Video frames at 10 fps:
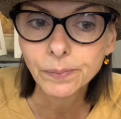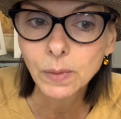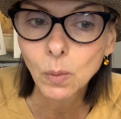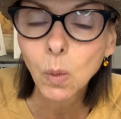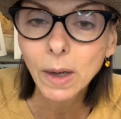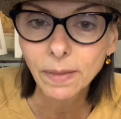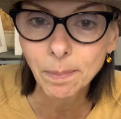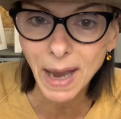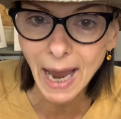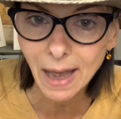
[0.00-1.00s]
what
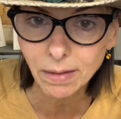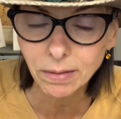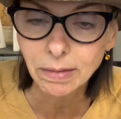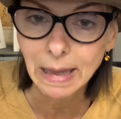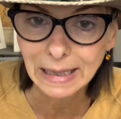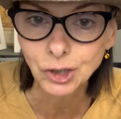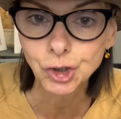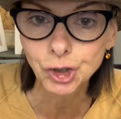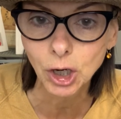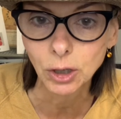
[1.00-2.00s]
path they
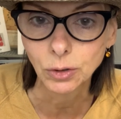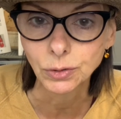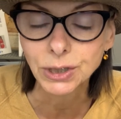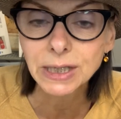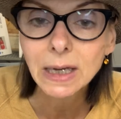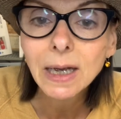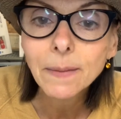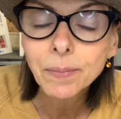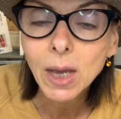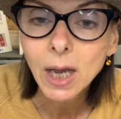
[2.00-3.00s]
chose,
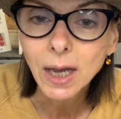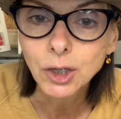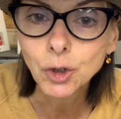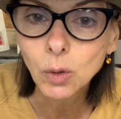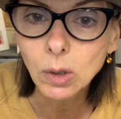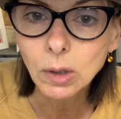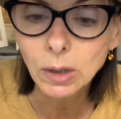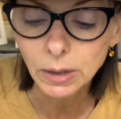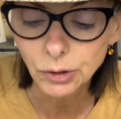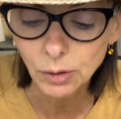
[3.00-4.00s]

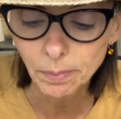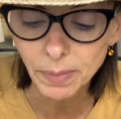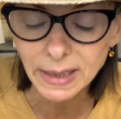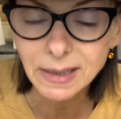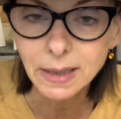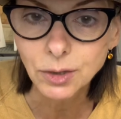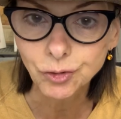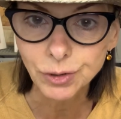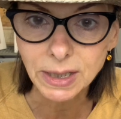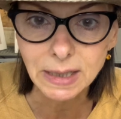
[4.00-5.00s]
your best
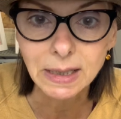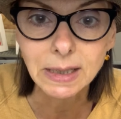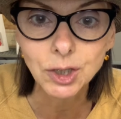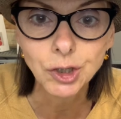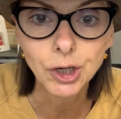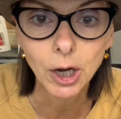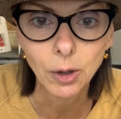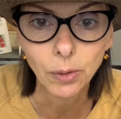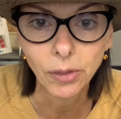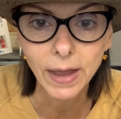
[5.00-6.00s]
interest is to
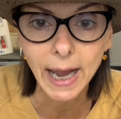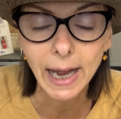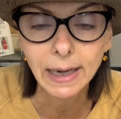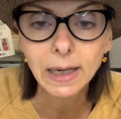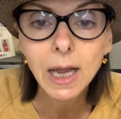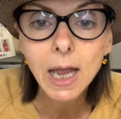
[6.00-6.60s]
know that